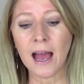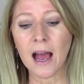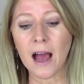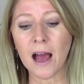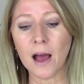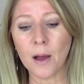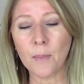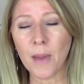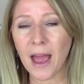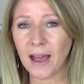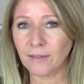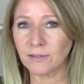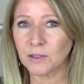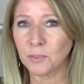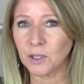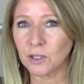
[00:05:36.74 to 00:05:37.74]
um,
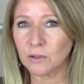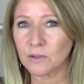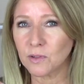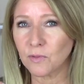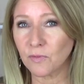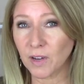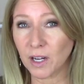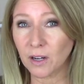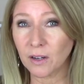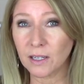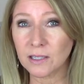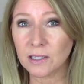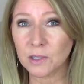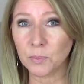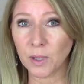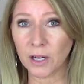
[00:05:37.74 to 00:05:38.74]
have to be used very
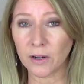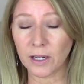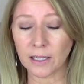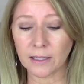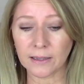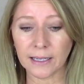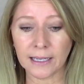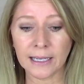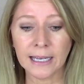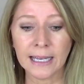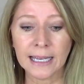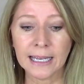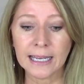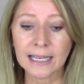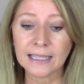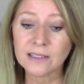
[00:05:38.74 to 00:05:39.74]
sparingly.
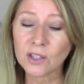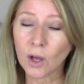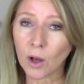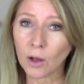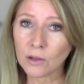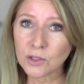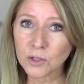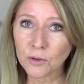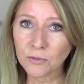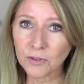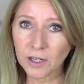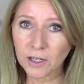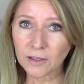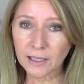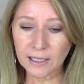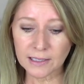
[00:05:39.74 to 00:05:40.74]
It's also
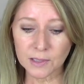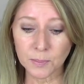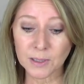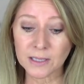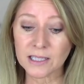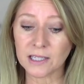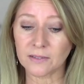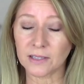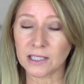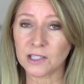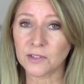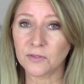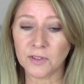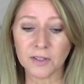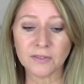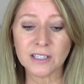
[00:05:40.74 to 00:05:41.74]
fairly expensive. It's
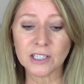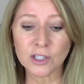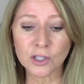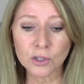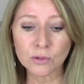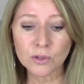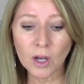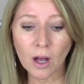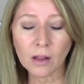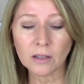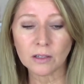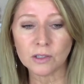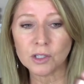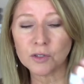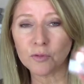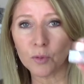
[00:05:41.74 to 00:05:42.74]

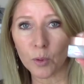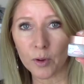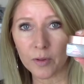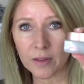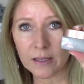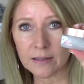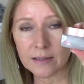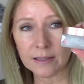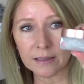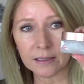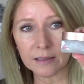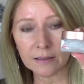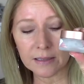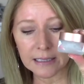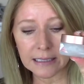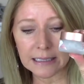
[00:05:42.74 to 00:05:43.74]
$52 for this
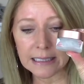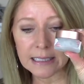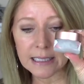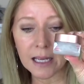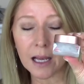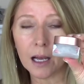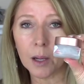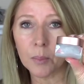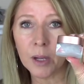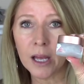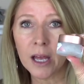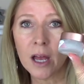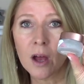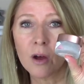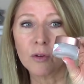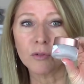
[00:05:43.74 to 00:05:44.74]
little teeny tub,
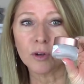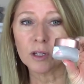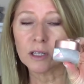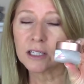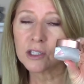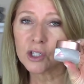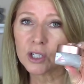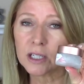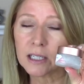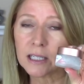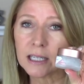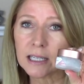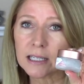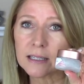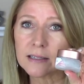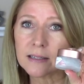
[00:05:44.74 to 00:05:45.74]
Volition
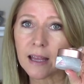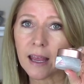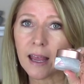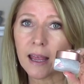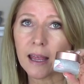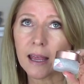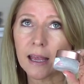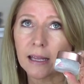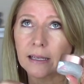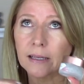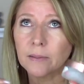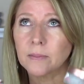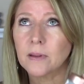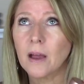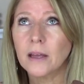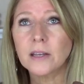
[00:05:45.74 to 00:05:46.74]
is a, a,
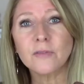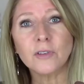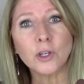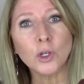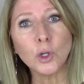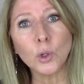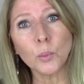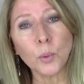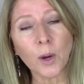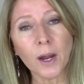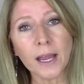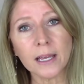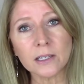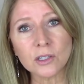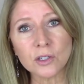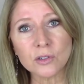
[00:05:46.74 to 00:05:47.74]
kind of a new
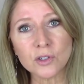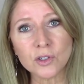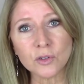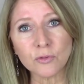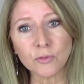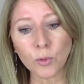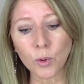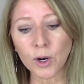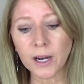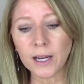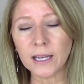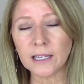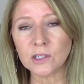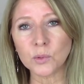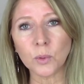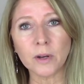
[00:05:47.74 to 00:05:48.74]
brand to Sephora.
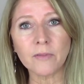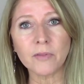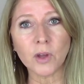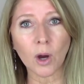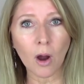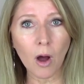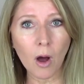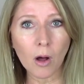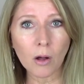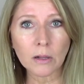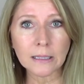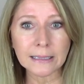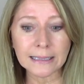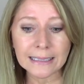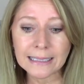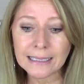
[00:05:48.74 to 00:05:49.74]
It's one of their all
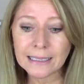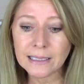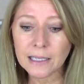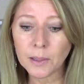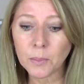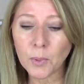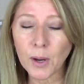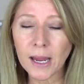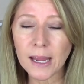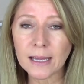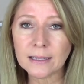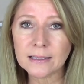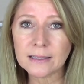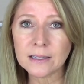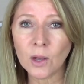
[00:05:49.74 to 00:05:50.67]
clean brands